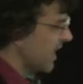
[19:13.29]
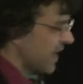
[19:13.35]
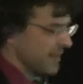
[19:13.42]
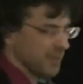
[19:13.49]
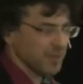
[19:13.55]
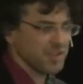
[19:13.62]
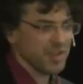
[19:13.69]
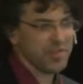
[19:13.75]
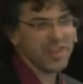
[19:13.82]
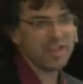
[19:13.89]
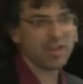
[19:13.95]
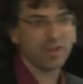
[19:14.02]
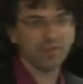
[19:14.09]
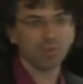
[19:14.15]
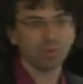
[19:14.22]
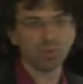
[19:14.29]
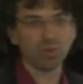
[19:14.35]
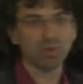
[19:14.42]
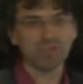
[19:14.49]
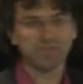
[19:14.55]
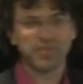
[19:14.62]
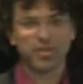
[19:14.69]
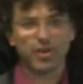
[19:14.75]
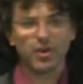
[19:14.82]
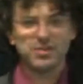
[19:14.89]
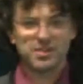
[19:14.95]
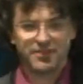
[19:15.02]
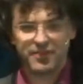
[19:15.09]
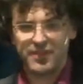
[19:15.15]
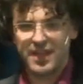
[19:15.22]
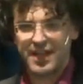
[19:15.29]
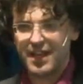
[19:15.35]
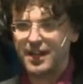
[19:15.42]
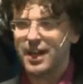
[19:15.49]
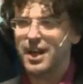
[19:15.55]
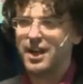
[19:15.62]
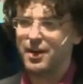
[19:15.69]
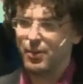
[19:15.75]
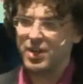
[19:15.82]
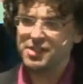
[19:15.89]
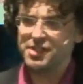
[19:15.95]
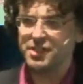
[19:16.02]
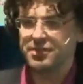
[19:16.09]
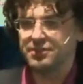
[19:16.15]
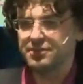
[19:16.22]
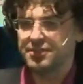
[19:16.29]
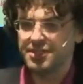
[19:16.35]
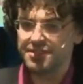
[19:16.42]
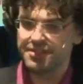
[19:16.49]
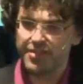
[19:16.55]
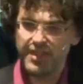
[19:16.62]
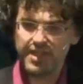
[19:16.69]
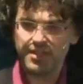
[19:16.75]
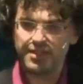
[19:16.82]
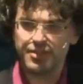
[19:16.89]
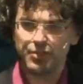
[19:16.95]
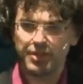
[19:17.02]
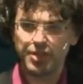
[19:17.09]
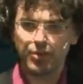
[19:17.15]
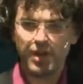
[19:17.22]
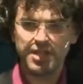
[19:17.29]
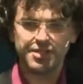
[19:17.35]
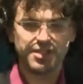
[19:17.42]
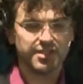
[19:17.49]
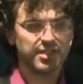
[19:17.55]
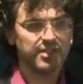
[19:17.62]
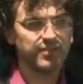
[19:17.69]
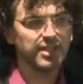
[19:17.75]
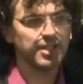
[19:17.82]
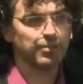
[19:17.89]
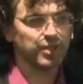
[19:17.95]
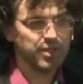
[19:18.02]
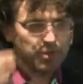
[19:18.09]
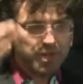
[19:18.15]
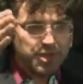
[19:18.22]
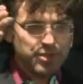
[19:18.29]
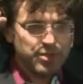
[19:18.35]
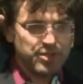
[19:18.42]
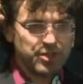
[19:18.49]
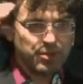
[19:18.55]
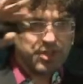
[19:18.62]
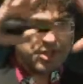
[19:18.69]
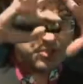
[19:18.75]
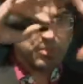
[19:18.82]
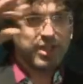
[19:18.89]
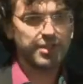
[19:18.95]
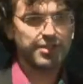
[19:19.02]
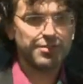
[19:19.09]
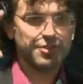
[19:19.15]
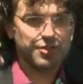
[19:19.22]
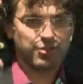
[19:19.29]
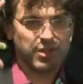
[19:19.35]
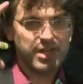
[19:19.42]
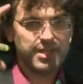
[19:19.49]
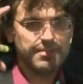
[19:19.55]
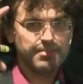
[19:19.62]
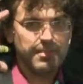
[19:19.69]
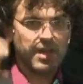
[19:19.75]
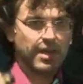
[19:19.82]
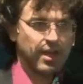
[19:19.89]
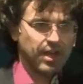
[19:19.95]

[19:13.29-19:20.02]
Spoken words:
then there's a thing called the rule of thirds. And I want you to think of this when you're watching TV. What you want to do is you want to split your screen